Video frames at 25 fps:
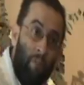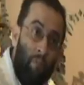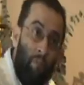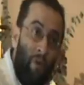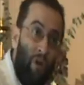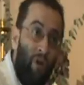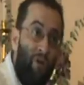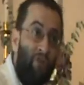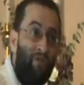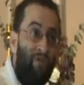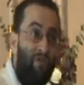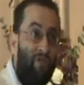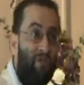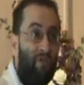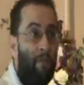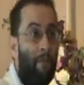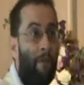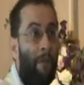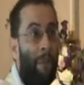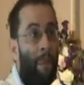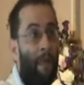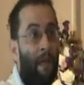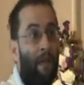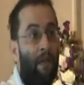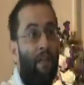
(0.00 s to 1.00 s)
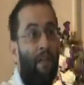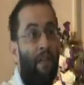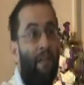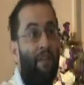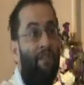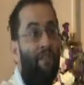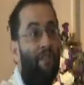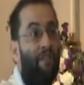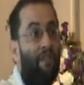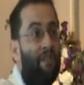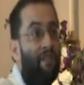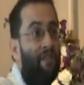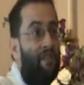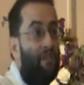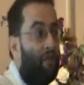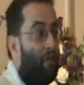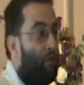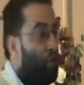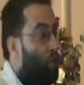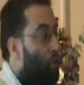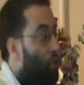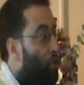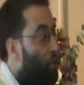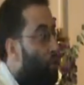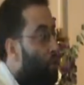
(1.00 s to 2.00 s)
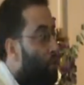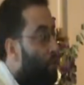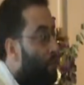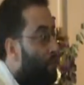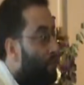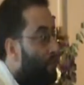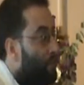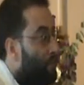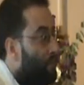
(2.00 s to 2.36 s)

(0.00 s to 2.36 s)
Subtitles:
but it is you.